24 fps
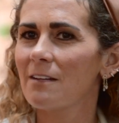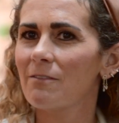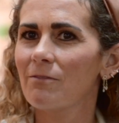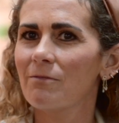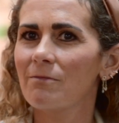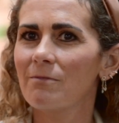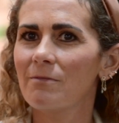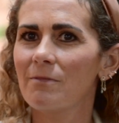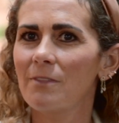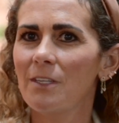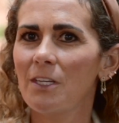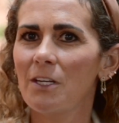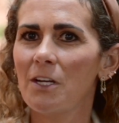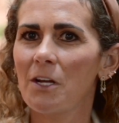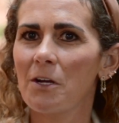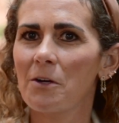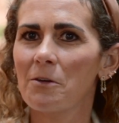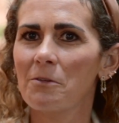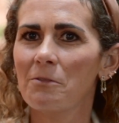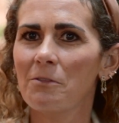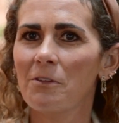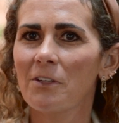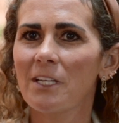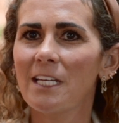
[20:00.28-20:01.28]
of,
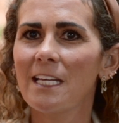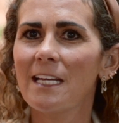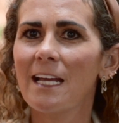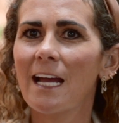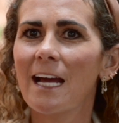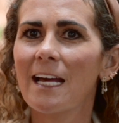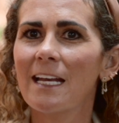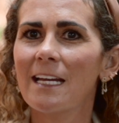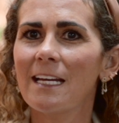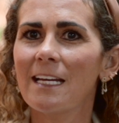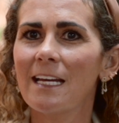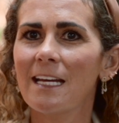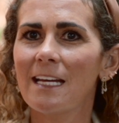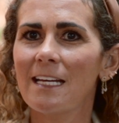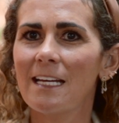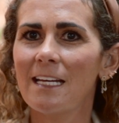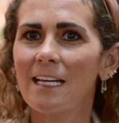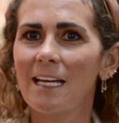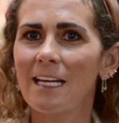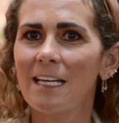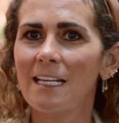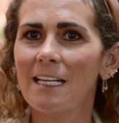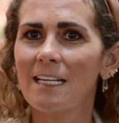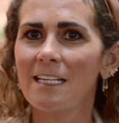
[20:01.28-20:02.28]
looking at it
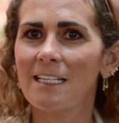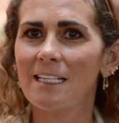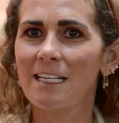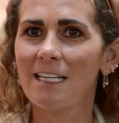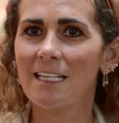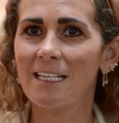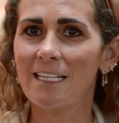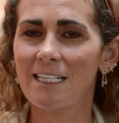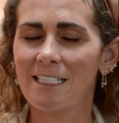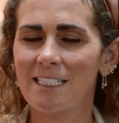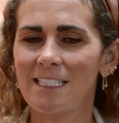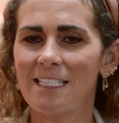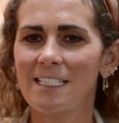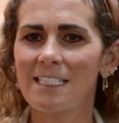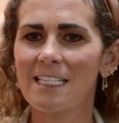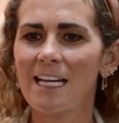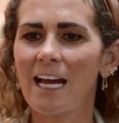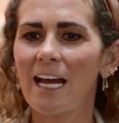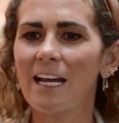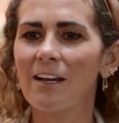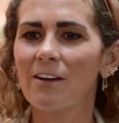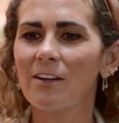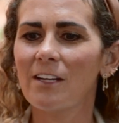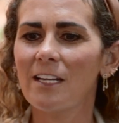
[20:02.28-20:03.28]
in its
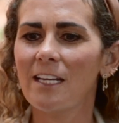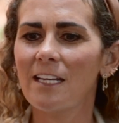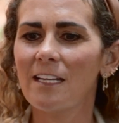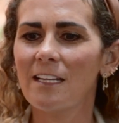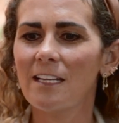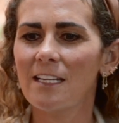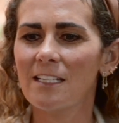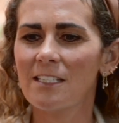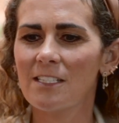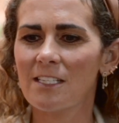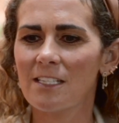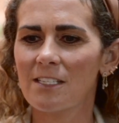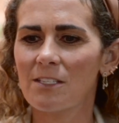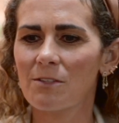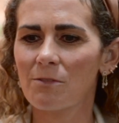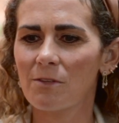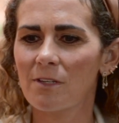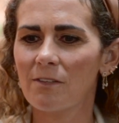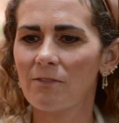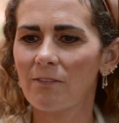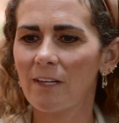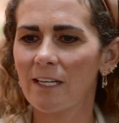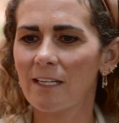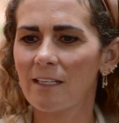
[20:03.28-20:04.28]
entirety. It's just sort
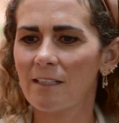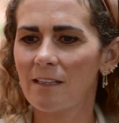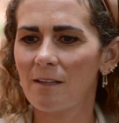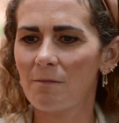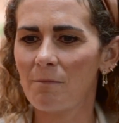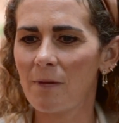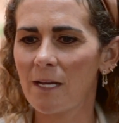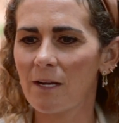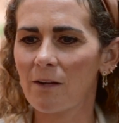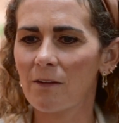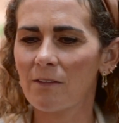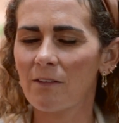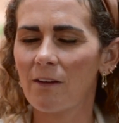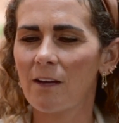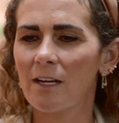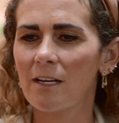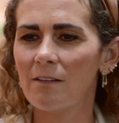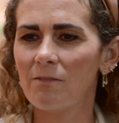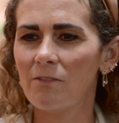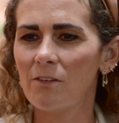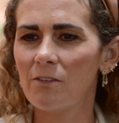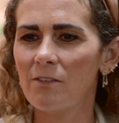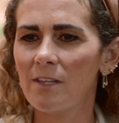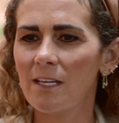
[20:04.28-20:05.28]
of like the marathon.
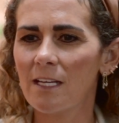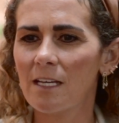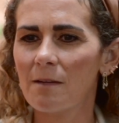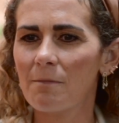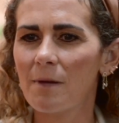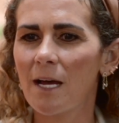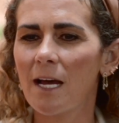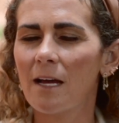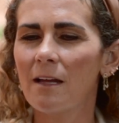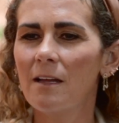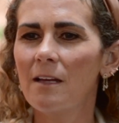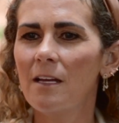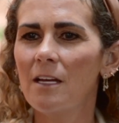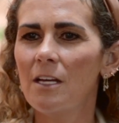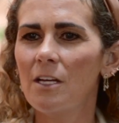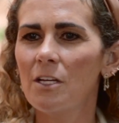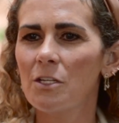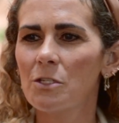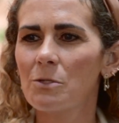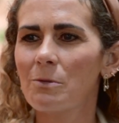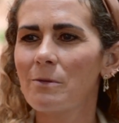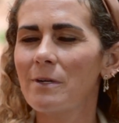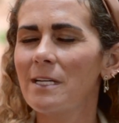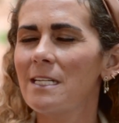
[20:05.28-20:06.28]
If you think about
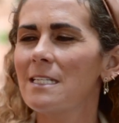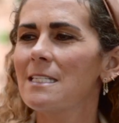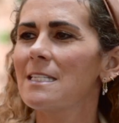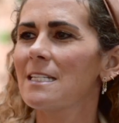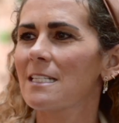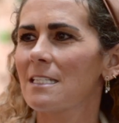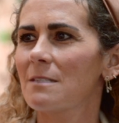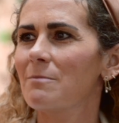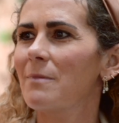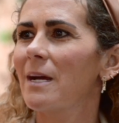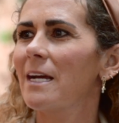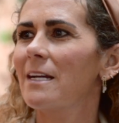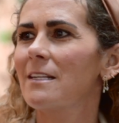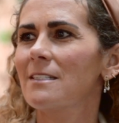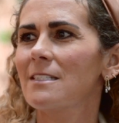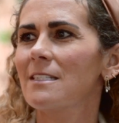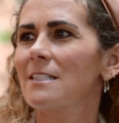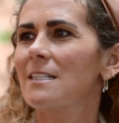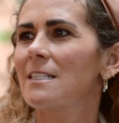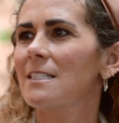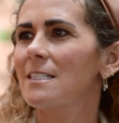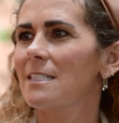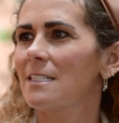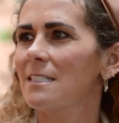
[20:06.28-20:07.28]
26 miles
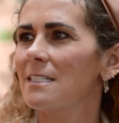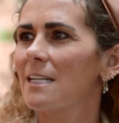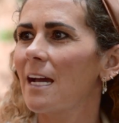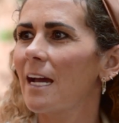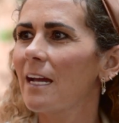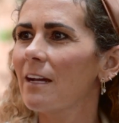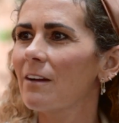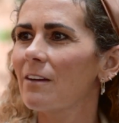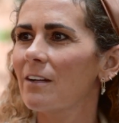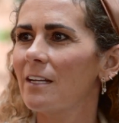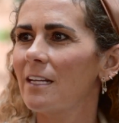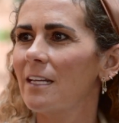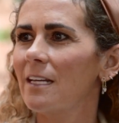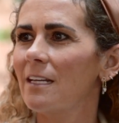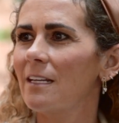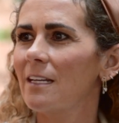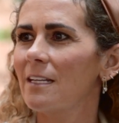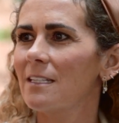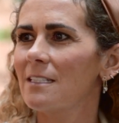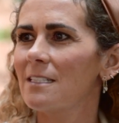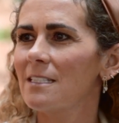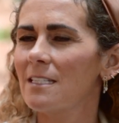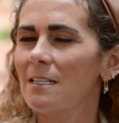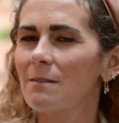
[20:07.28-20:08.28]
in its entirety,
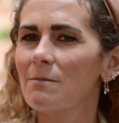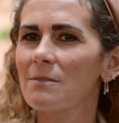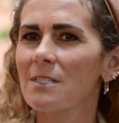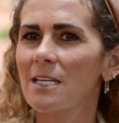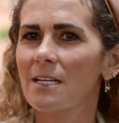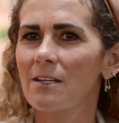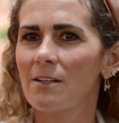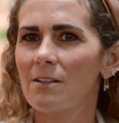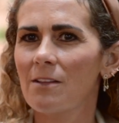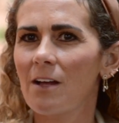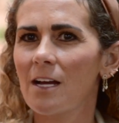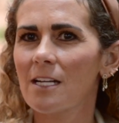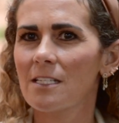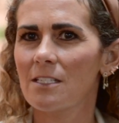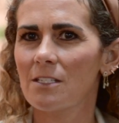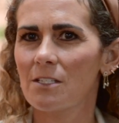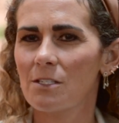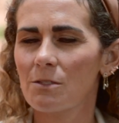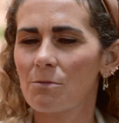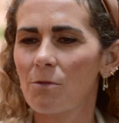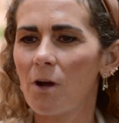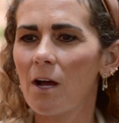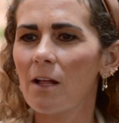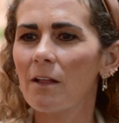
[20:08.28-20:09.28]
it seems like a lot to
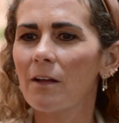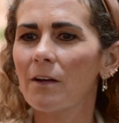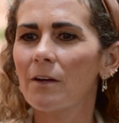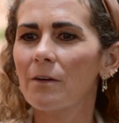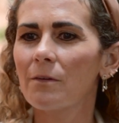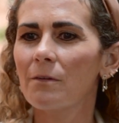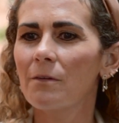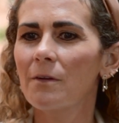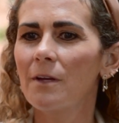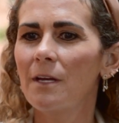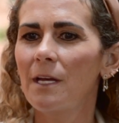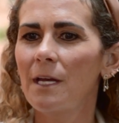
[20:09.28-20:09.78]
swallow.